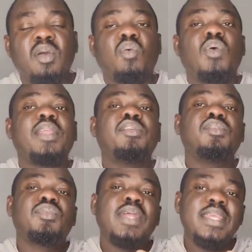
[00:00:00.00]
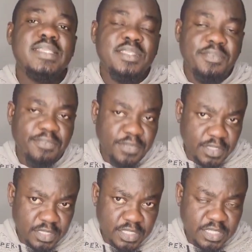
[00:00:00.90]
When you raise the
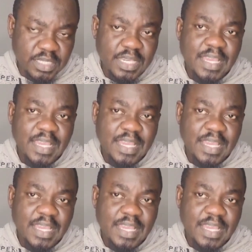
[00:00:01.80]
fish